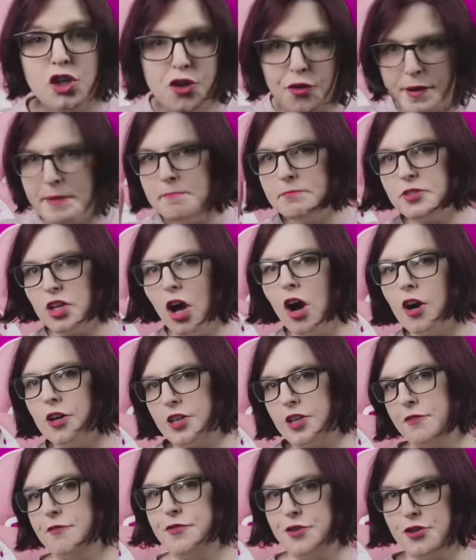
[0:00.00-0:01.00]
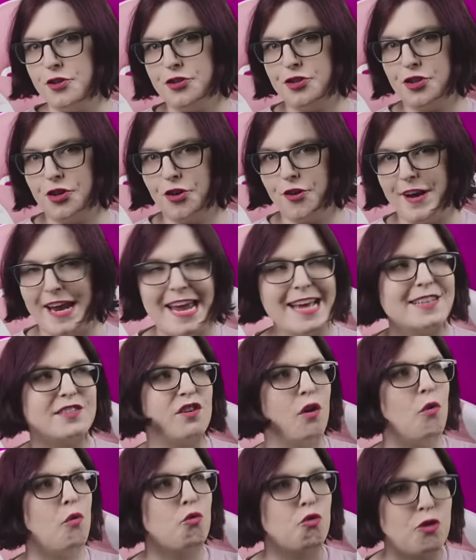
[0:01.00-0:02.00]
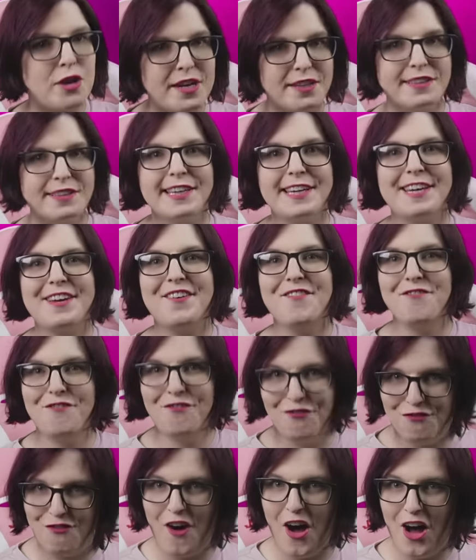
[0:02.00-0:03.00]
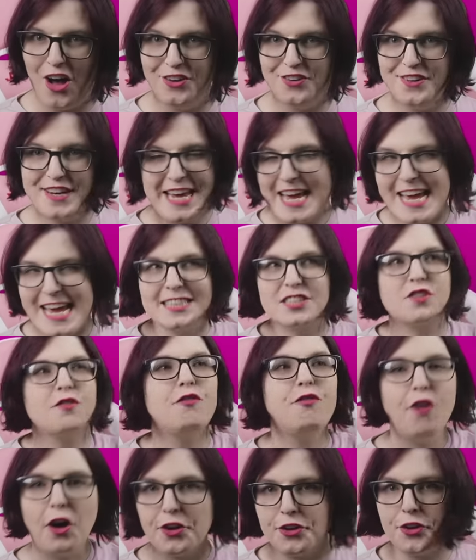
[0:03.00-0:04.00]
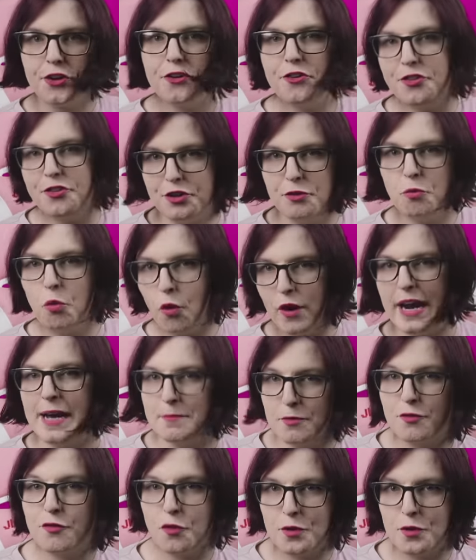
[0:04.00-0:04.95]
Grimdark Future is really fun. It's funner than Warhammer